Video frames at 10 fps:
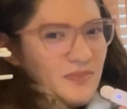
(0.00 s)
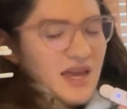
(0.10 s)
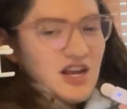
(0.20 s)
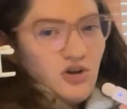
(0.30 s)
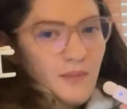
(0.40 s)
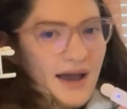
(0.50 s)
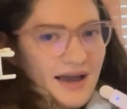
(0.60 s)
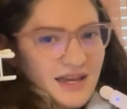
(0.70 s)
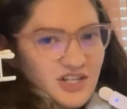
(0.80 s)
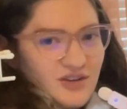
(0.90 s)
Kindle
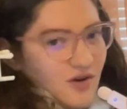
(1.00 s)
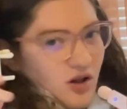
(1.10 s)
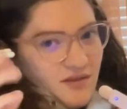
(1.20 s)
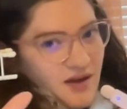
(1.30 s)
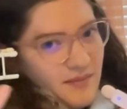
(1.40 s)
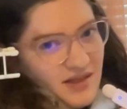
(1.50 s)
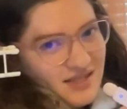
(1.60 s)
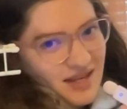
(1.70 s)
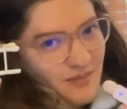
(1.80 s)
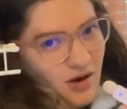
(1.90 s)
package of all of them in the
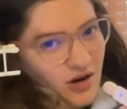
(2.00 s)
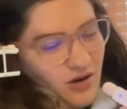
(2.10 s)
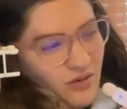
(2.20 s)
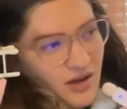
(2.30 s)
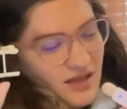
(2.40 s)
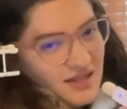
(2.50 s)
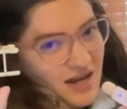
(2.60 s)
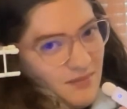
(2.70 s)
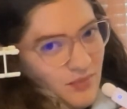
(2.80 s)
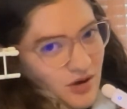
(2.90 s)

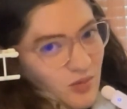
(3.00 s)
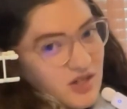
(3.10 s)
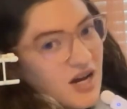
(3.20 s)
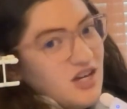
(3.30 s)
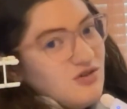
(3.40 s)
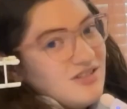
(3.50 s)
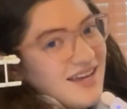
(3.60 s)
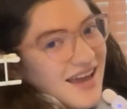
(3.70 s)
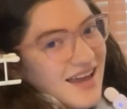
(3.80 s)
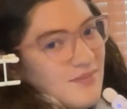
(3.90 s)
same book, which I usually
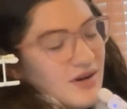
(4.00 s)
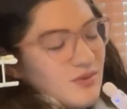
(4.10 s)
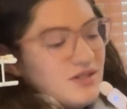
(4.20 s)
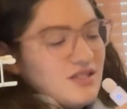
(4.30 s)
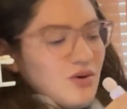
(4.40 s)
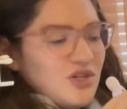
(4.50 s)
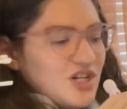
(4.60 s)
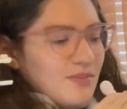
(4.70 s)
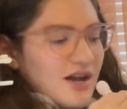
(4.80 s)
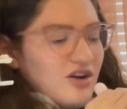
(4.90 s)
hate, but it was so
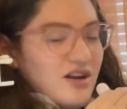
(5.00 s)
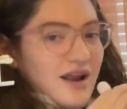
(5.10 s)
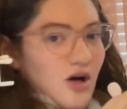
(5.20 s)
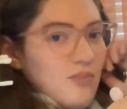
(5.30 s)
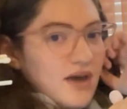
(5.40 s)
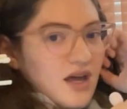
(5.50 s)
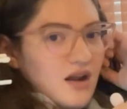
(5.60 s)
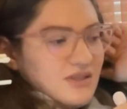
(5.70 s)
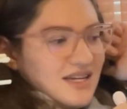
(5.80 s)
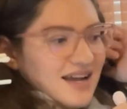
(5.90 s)
cheap I couldn't help it.
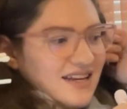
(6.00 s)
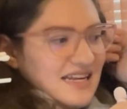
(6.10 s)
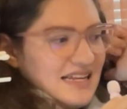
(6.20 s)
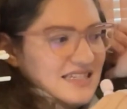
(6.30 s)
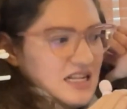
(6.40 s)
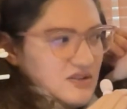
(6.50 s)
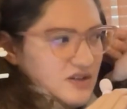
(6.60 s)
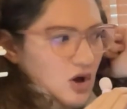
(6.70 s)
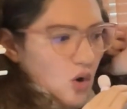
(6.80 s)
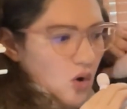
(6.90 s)
It's like 99 cents
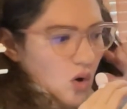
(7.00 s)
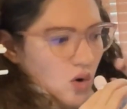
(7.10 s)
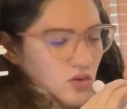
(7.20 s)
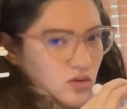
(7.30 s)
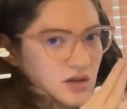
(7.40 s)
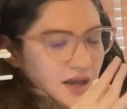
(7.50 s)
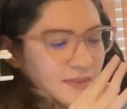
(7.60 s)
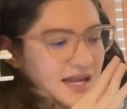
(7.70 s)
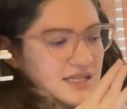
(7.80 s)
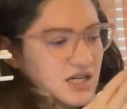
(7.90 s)
for the whole
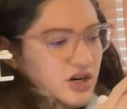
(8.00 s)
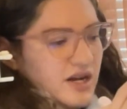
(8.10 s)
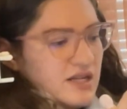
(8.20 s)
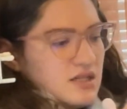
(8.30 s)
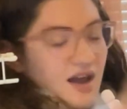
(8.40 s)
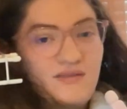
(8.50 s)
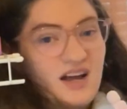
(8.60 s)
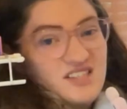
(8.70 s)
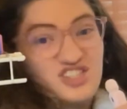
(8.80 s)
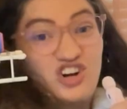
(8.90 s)
main series. I have
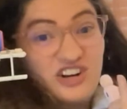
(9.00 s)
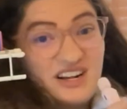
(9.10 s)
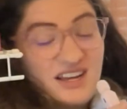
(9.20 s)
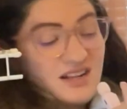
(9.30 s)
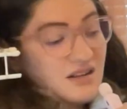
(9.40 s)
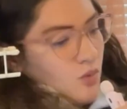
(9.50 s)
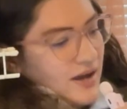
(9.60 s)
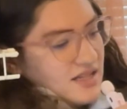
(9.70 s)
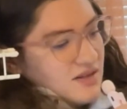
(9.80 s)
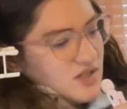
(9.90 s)
not started it.
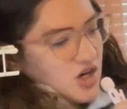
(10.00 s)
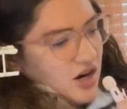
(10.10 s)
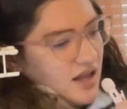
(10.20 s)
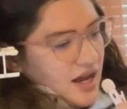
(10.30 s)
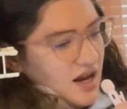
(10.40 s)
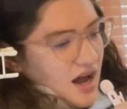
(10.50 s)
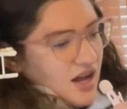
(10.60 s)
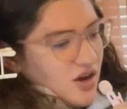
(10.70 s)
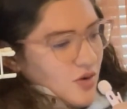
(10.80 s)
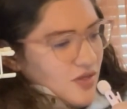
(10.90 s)
Wings of Starlight,
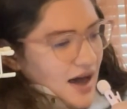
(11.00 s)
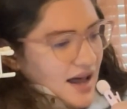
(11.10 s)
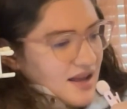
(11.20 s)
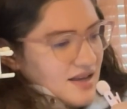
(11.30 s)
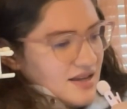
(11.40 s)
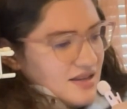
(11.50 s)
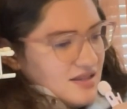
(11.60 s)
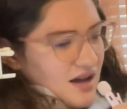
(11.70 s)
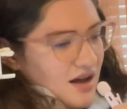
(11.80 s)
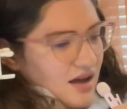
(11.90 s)
I know that
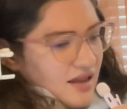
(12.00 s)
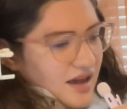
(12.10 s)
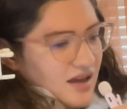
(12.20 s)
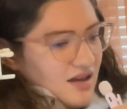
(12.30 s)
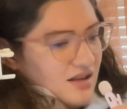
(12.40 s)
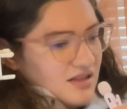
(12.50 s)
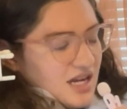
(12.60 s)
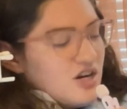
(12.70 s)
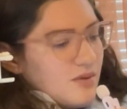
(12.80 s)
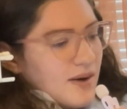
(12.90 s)
is
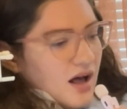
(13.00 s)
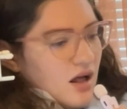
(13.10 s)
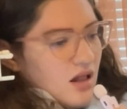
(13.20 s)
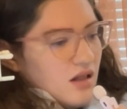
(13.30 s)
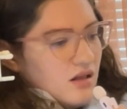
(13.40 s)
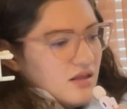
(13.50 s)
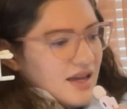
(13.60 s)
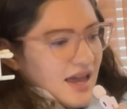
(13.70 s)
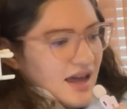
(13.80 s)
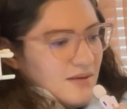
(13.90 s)
Tinkerbell,
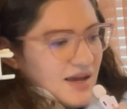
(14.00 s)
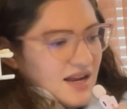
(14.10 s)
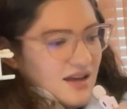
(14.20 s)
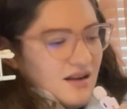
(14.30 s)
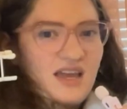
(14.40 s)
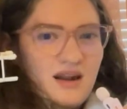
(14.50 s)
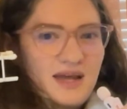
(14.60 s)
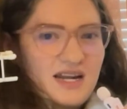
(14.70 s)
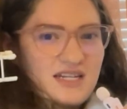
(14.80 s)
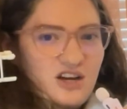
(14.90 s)
animated
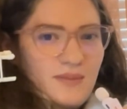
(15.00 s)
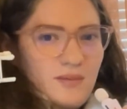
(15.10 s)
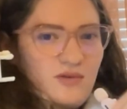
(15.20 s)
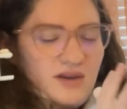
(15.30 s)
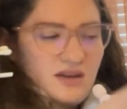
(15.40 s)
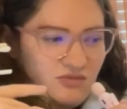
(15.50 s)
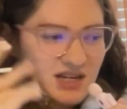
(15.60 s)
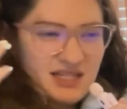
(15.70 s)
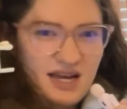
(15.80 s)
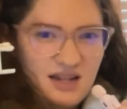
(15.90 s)
Tinkerbell movie
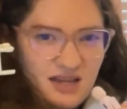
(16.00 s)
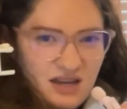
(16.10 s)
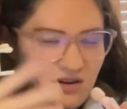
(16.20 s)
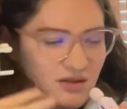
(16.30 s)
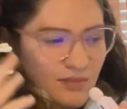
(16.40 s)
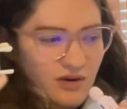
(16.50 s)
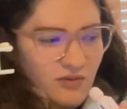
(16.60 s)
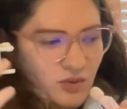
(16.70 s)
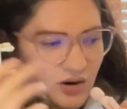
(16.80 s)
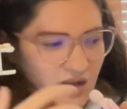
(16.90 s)
retelling, or the book
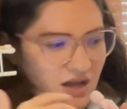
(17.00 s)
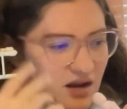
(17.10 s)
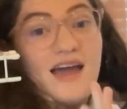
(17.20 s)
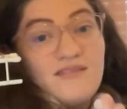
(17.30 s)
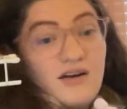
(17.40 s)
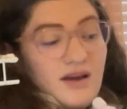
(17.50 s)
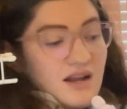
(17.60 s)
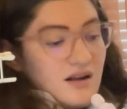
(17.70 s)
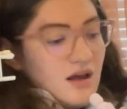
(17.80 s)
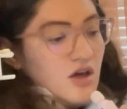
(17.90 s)
for it. I have not read
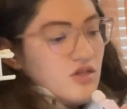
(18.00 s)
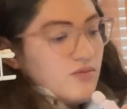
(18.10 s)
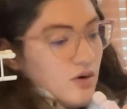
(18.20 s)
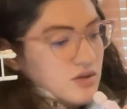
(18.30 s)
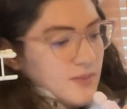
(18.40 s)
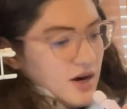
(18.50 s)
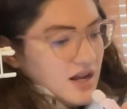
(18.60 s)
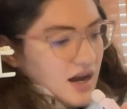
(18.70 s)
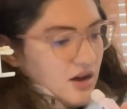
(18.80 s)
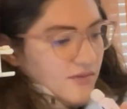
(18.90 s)
it. The Rose
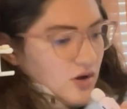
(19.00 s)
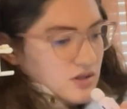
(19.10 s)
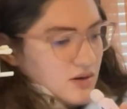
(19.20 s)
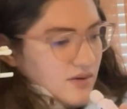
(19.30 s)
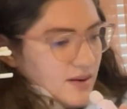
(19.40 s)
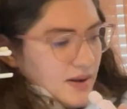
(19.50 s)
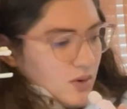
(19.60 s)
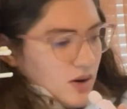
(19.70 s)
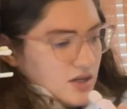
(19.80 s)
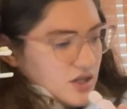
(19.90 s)
Bargain I have also not read, but I
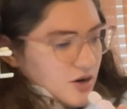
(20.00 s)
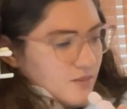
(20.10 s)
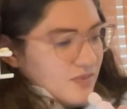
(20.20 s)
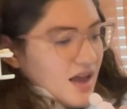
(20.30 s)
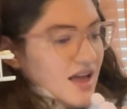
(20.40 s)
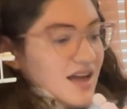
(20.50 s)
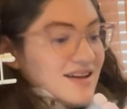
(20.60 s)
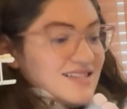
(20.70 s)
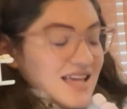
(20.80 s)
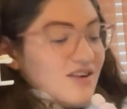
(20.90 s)
want to.
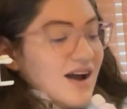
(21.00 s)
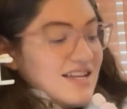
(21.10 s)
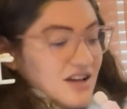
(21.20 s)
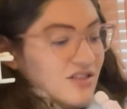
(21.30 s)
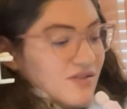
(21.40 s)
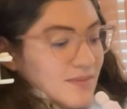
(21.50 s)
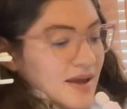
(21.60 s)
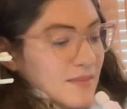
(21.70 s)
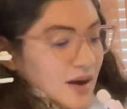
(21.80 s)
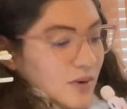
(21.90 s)
Sunrise on the
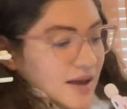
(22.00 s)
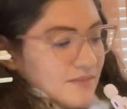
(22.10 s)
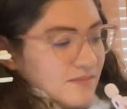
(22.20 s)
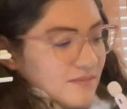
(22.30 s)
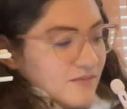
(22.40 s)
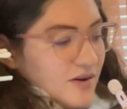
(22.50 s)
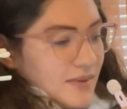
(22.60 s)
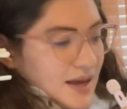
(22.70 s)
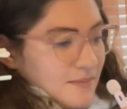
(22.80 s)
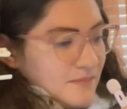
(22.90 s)
Reaping might win for
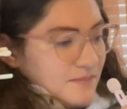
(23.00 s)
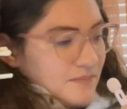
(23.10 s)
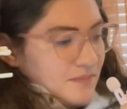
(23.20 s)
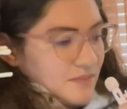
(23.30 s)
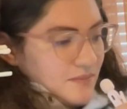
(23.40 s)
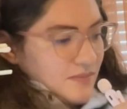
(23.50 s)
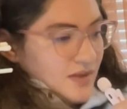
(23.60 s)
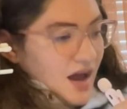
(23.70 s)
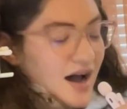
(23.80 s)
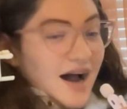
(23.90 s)
me.
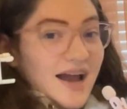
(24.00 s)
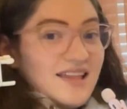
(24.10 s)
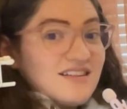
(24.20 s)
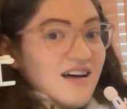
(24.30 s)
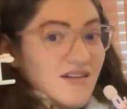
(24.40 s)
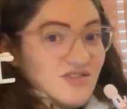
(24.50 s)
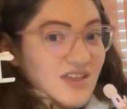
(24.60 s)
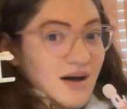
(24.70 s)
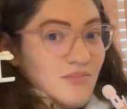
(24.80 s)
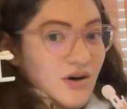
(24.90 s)
I loved
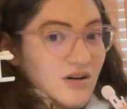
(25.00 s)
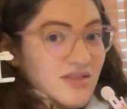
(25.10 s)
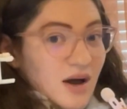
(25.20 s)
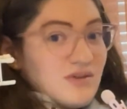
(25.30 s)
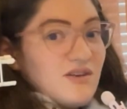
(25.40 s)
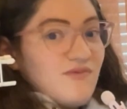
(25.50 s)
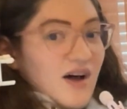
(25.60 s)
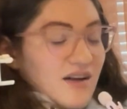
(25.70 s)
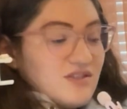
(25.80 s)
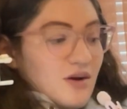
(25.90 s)
that book. That was a
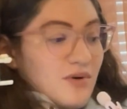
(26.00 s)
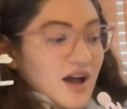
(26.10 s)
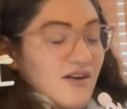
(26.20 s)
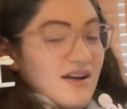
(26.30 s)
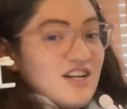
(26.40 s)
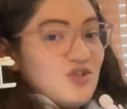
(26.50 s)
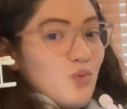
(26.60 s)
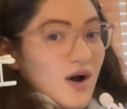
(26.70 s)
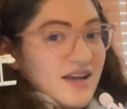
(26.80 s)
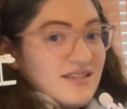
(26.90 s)
5-star book. I read it
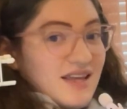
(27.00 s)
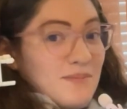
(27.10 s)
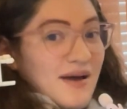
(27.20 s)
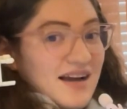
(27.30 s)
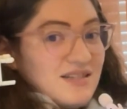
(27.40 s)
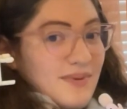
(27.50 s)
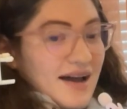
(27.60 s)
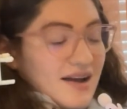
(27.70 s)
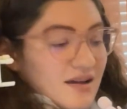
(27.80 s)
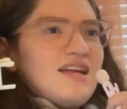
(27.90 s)
twice, back to
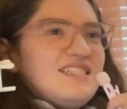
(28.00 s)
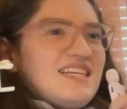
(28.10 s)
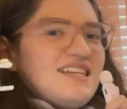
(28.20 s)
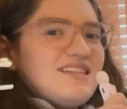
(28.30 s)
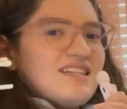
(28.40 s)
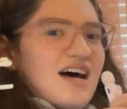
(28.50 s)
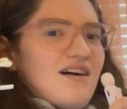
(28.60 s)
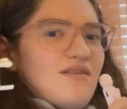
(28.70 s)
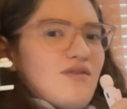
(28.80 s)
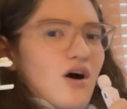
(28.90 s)
back. I didn't
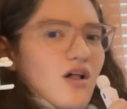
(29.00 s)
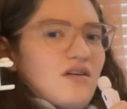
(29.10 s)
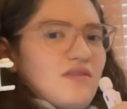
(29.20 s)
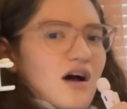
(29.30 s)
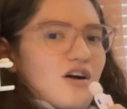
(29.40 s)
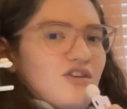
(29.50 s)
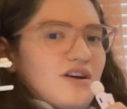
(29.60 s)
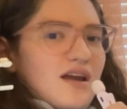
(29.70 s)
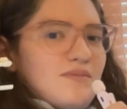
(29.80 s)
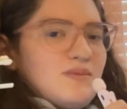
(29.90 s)
love all of the Hunger
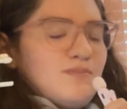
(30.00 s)
Games